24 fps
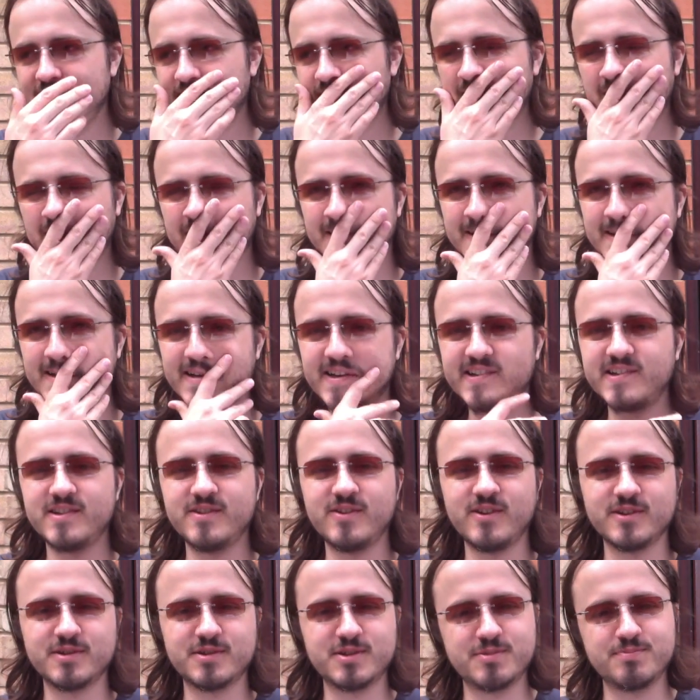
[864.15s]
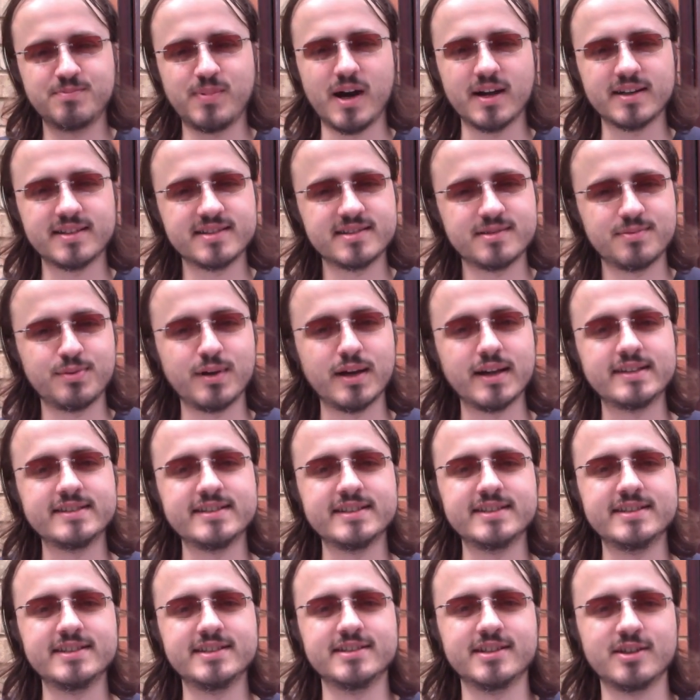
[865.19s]
and not
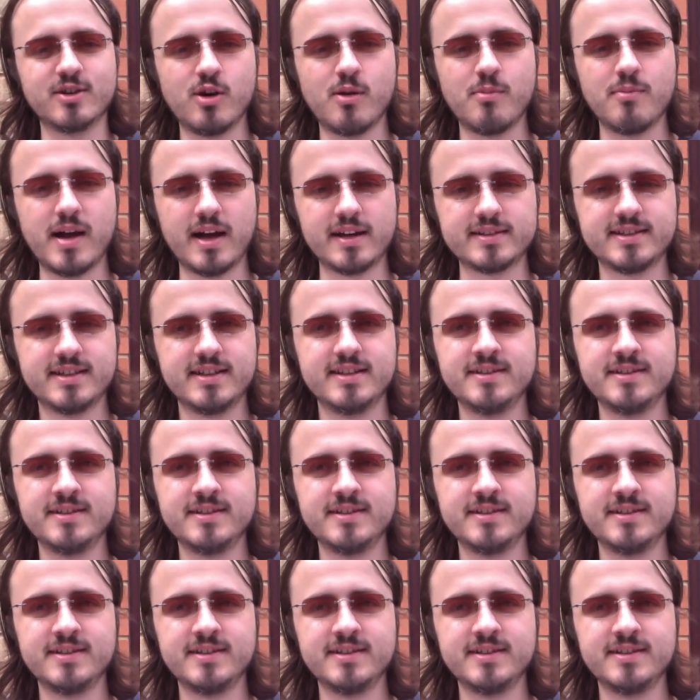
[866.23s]
participating in the combat.